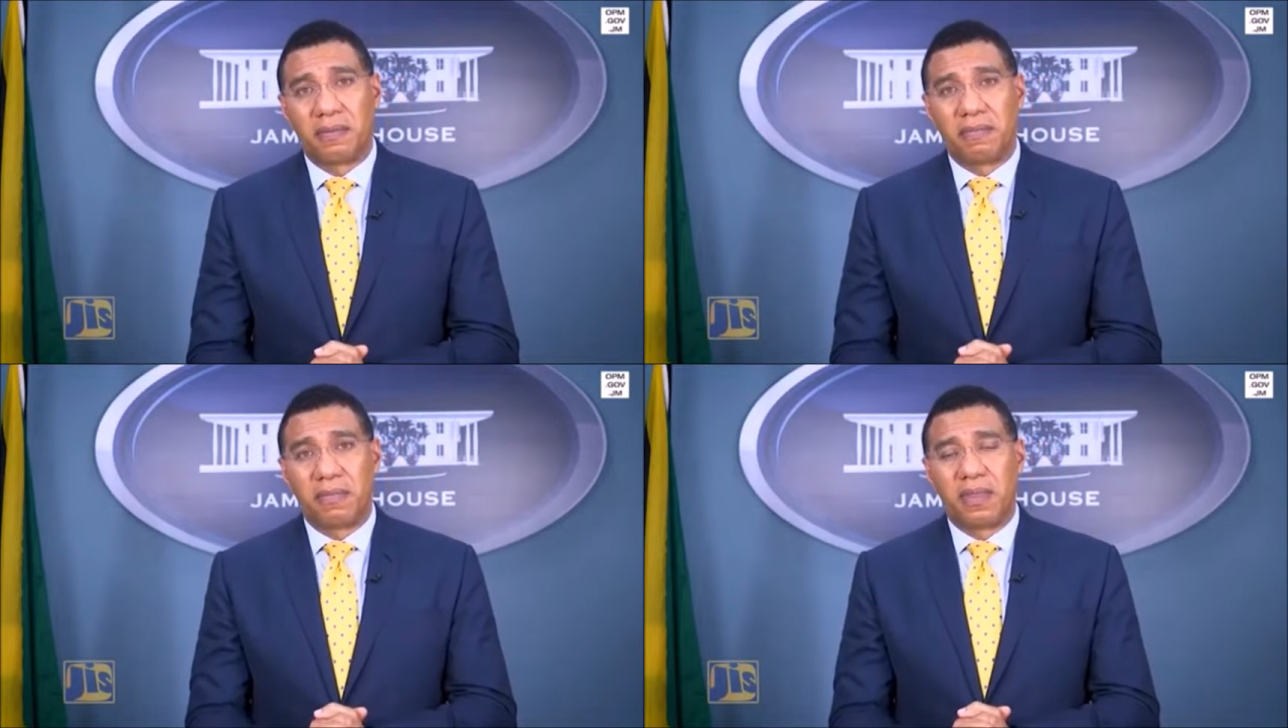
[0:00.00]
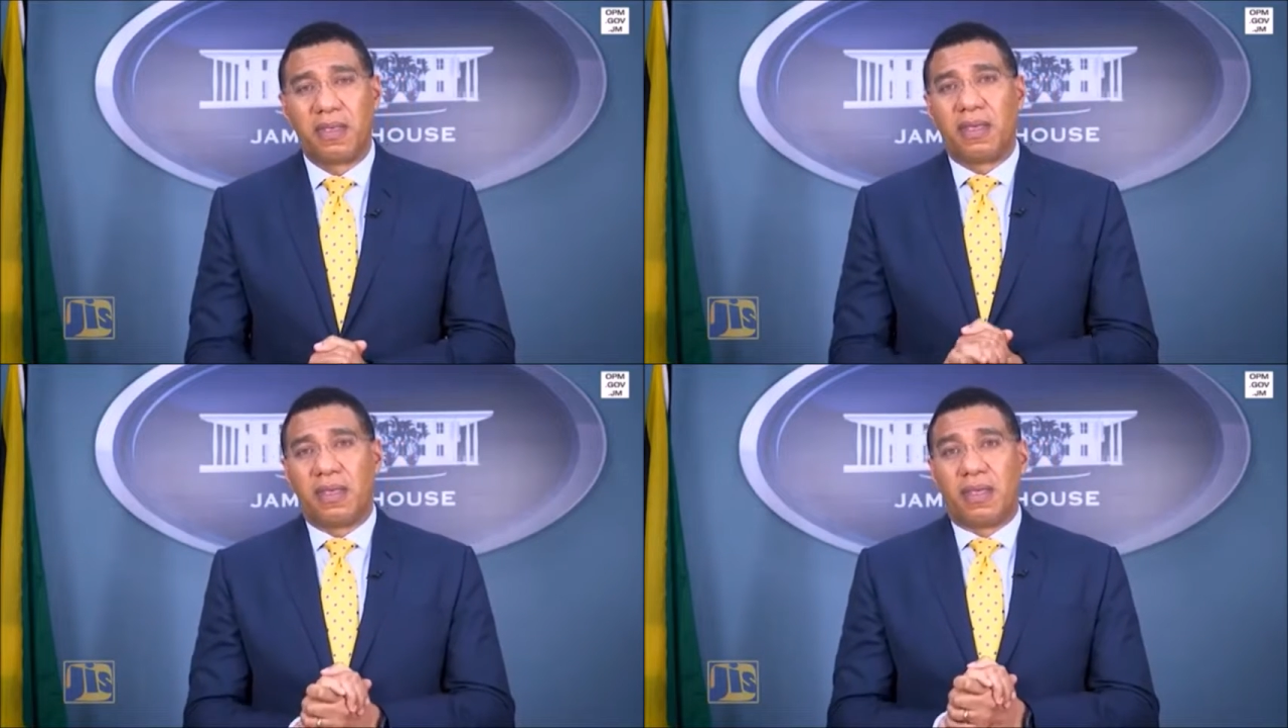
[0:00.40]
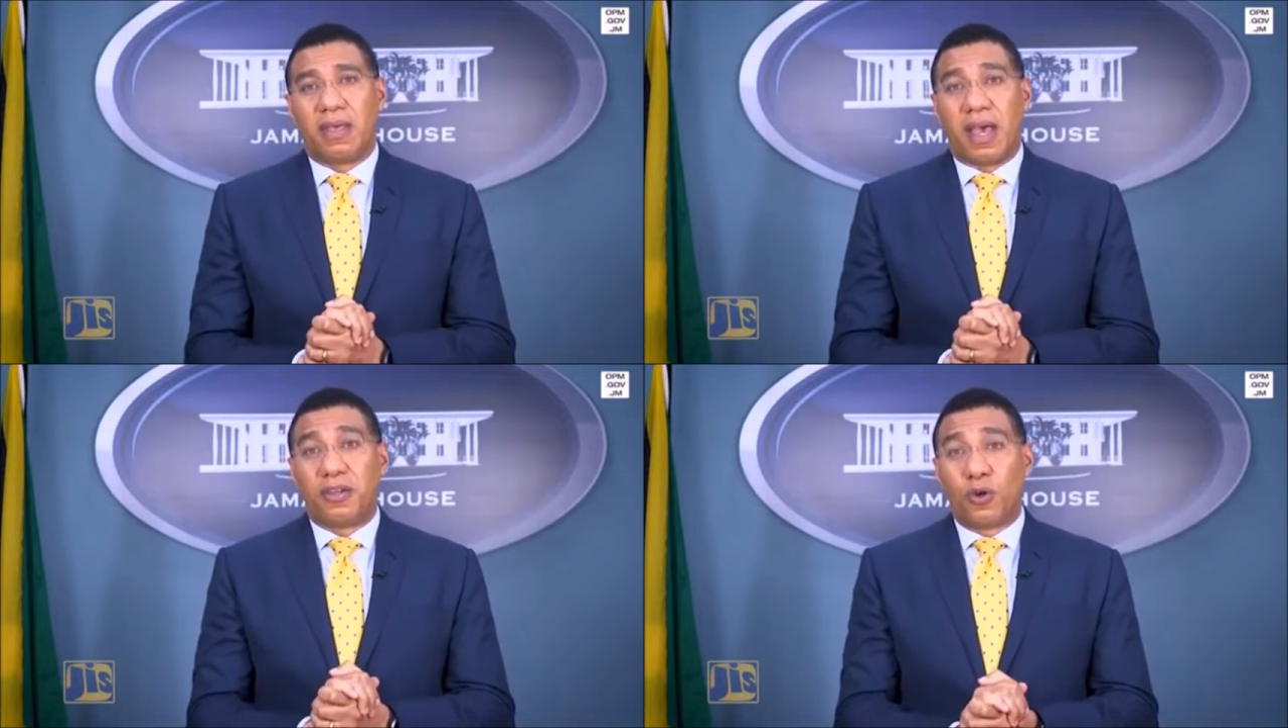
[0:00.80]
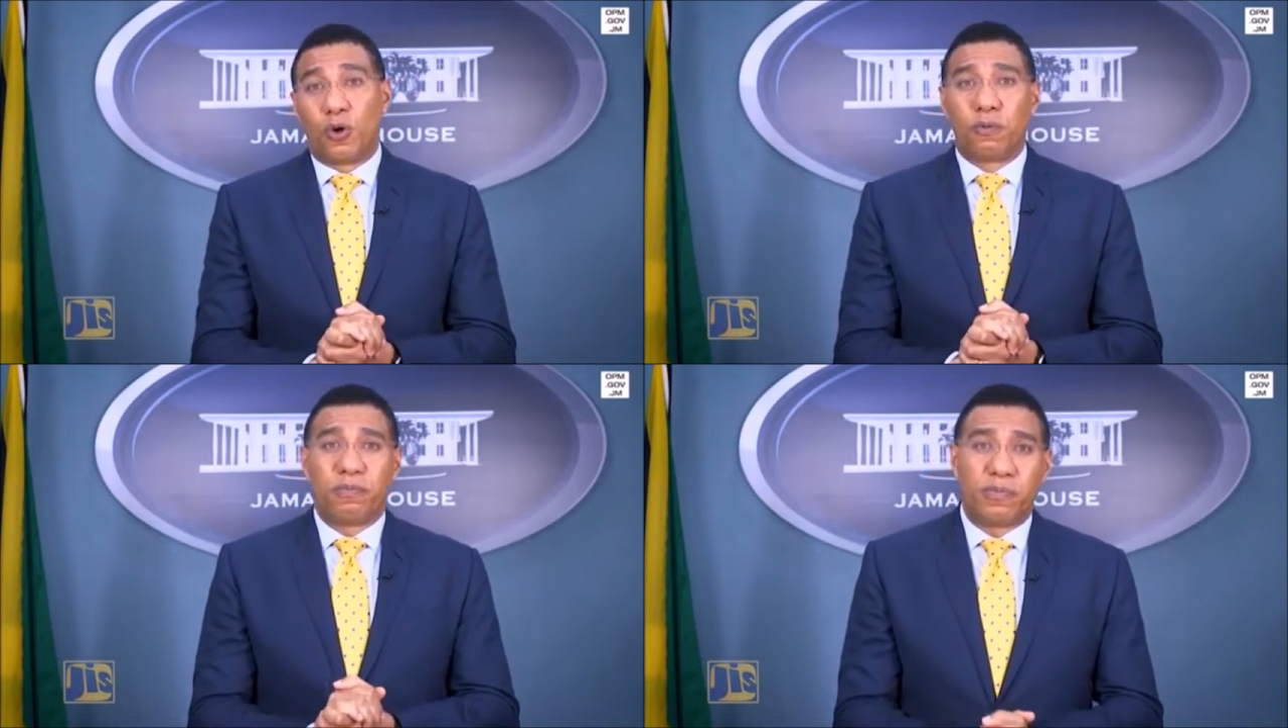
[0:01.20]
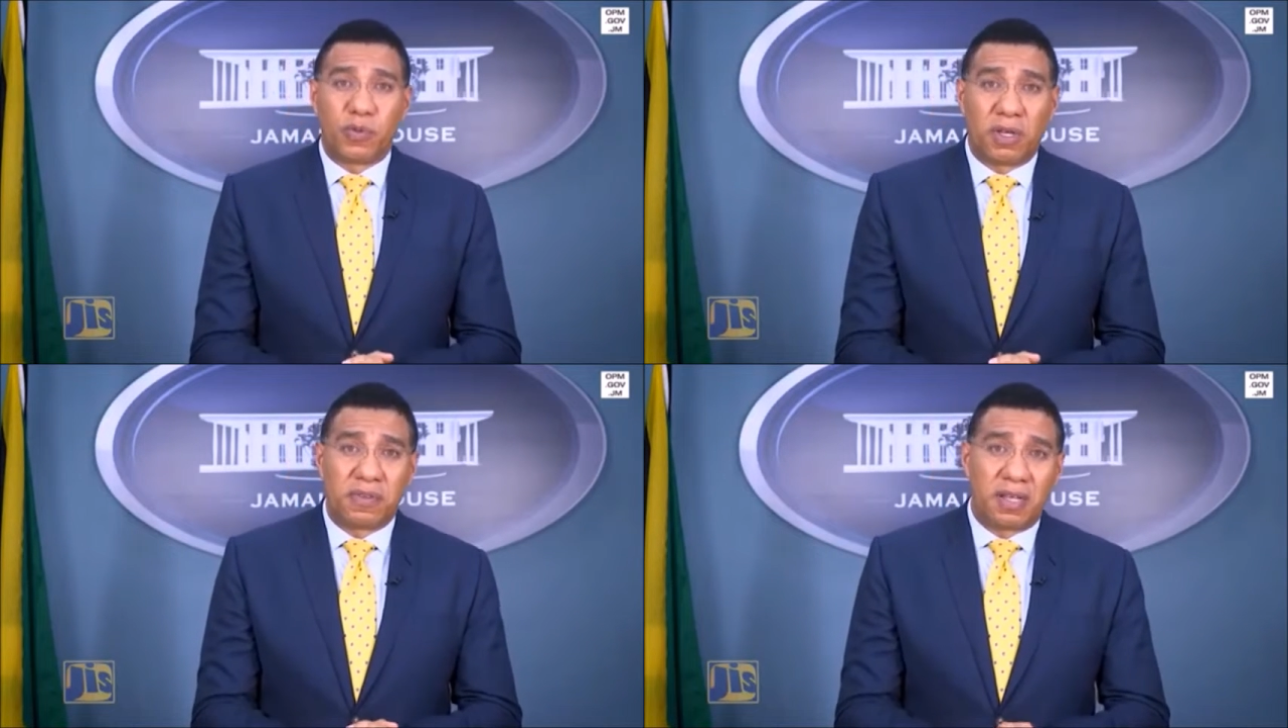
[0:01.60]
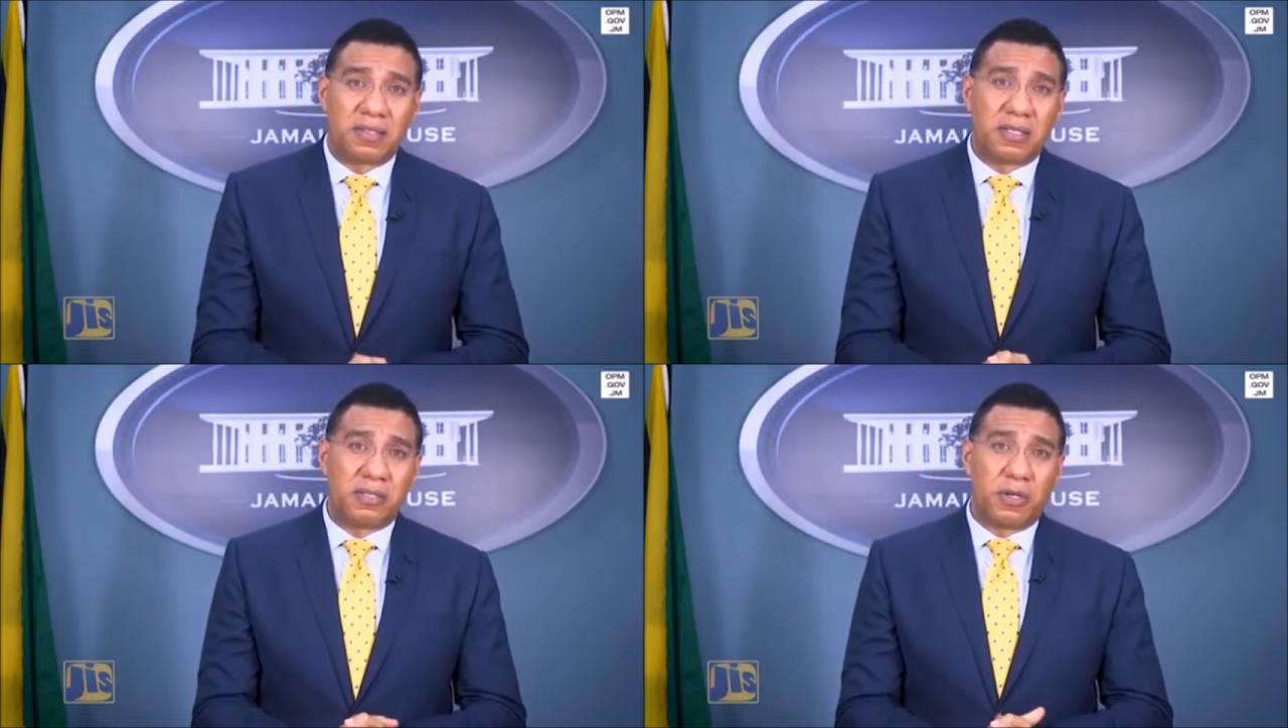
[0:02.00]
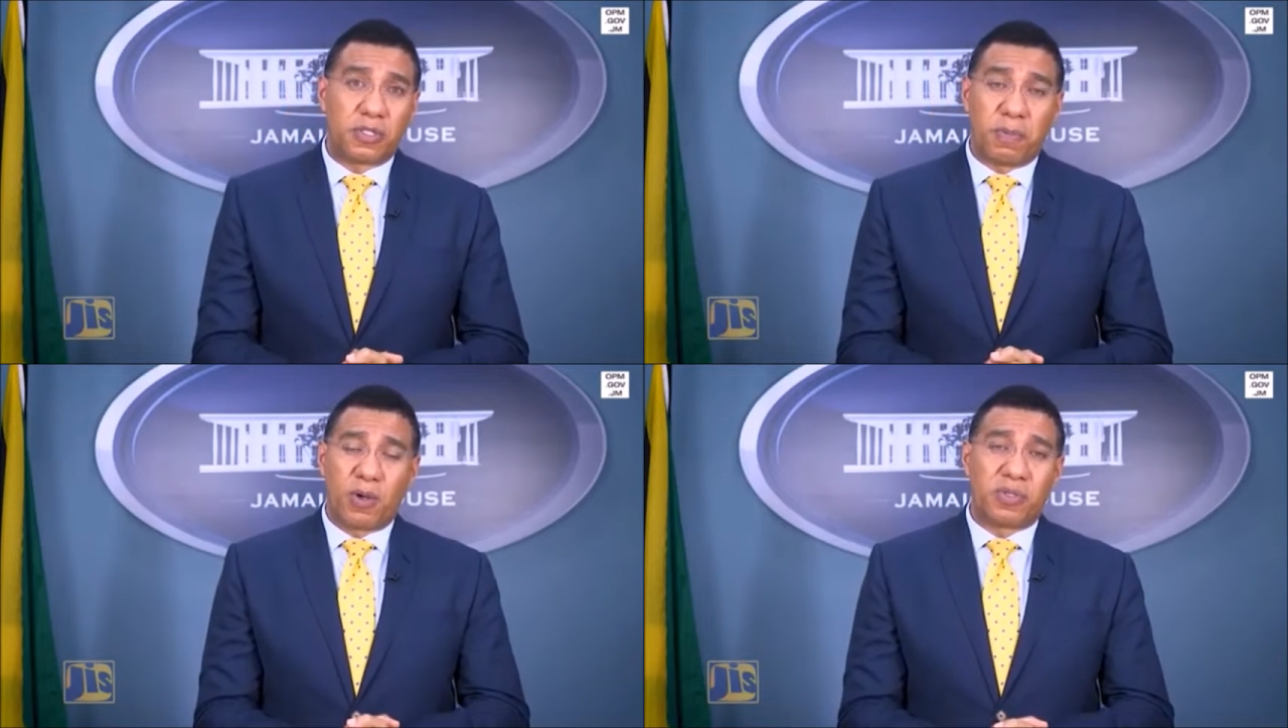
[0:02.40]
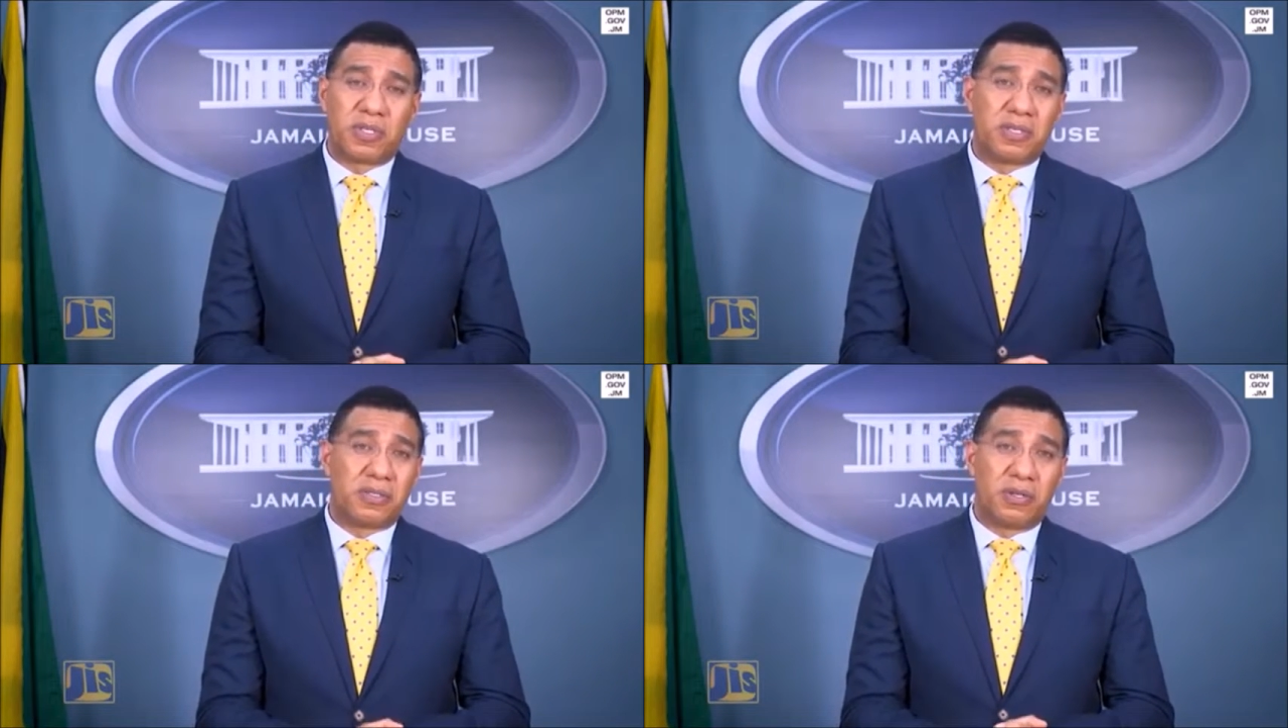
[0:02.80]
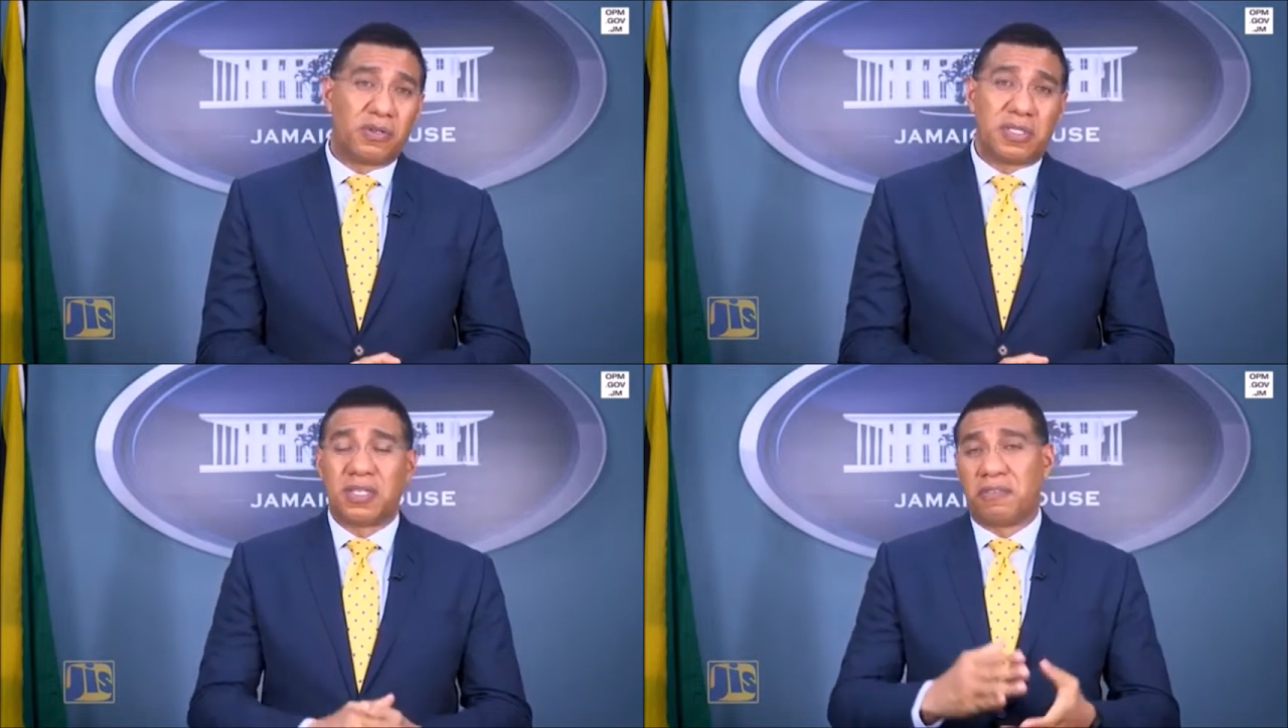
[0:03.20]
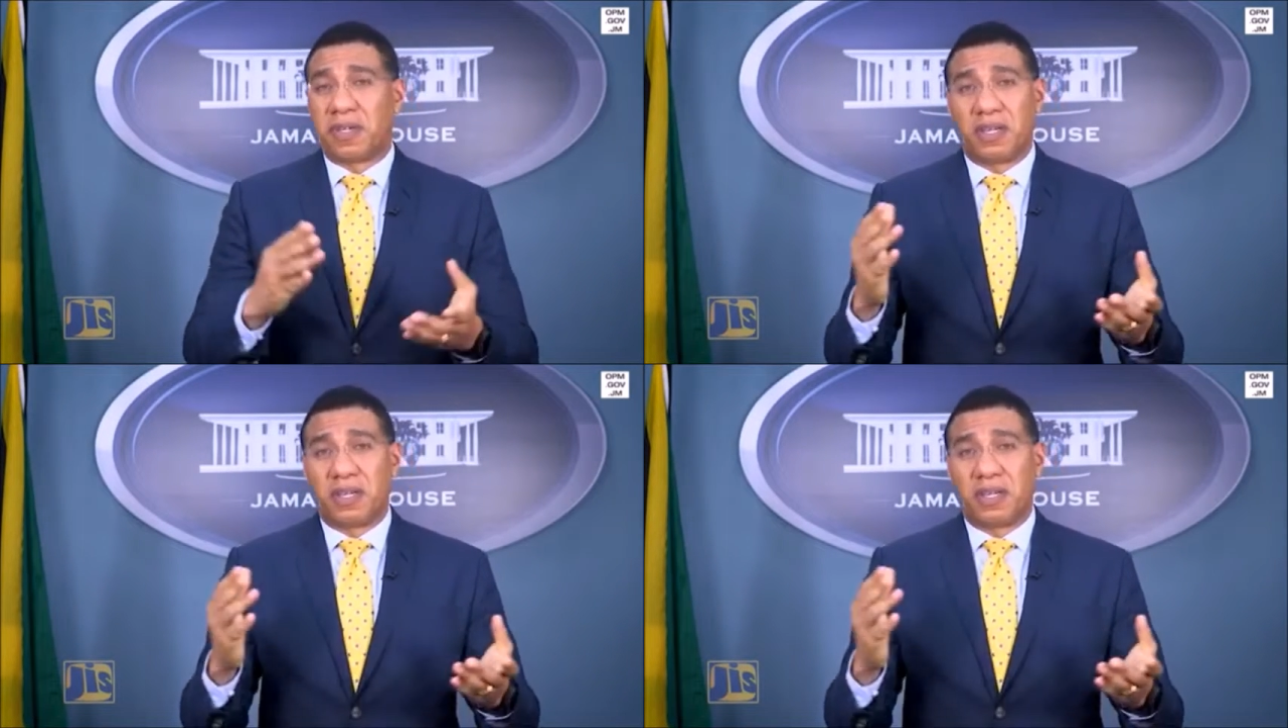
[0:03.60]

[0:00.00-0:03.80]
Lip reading: and allow the